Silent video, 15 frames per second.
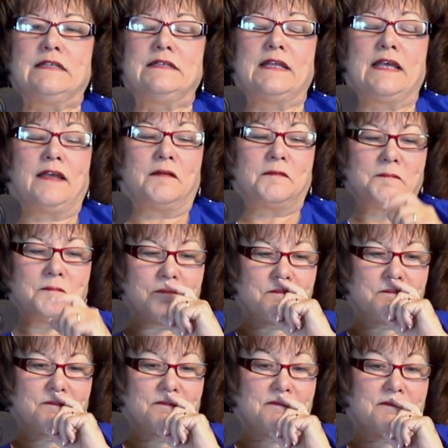Now,
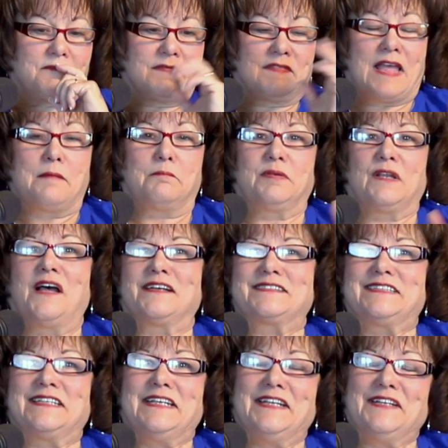that
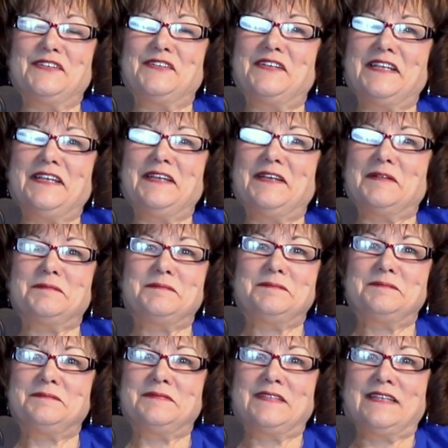blocked and hindered him.
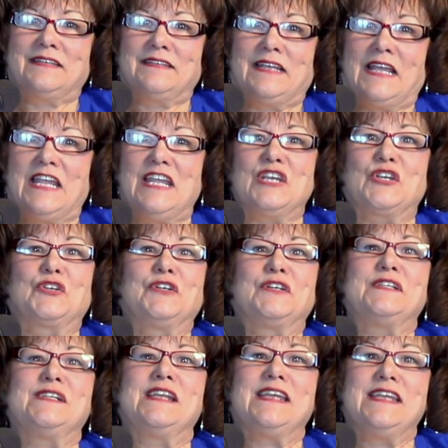He
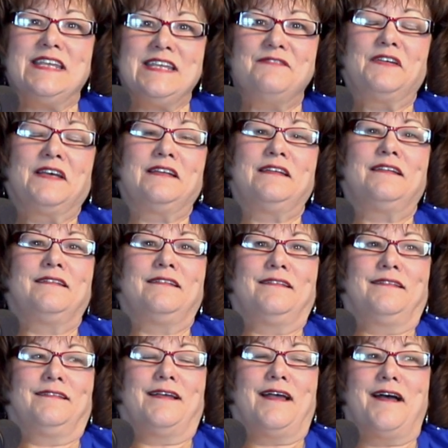couldn't even
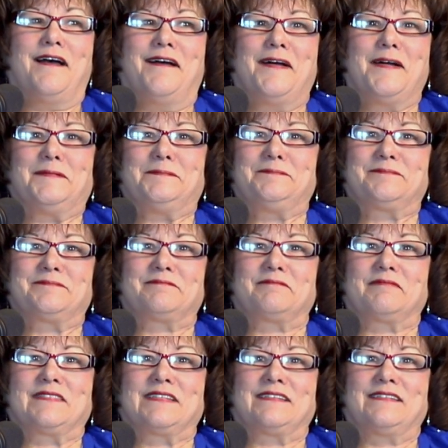have
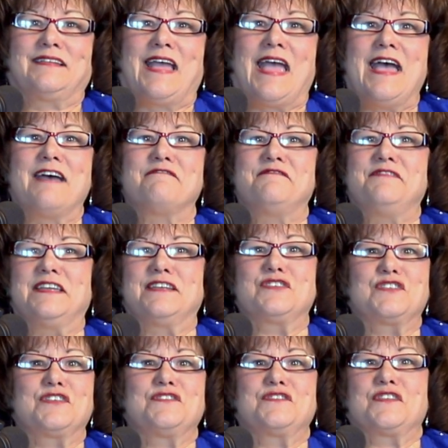
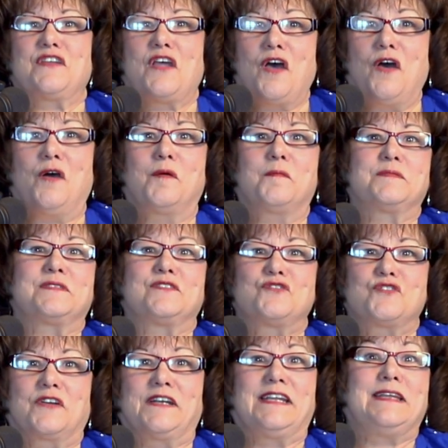visions and hopes and
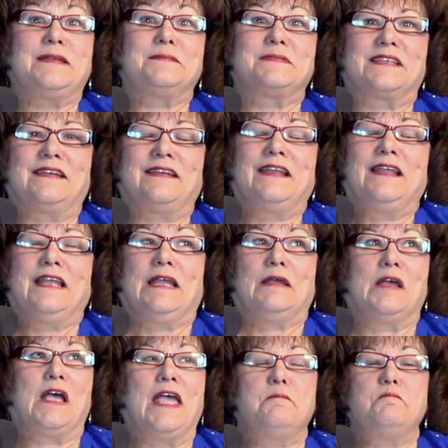dreams and
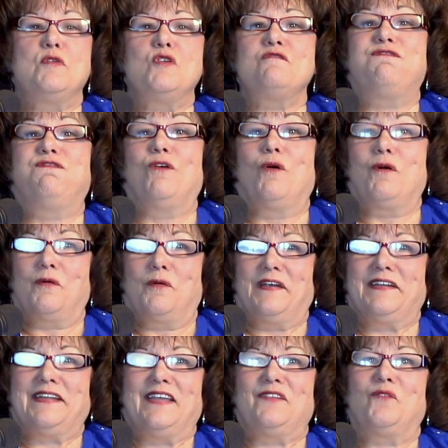move
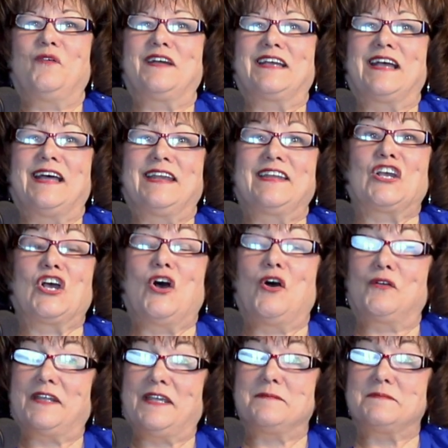forward in what God had
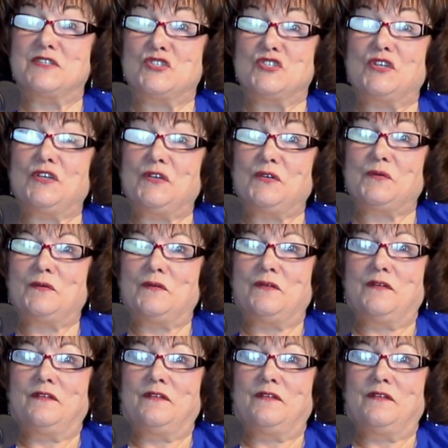called him to do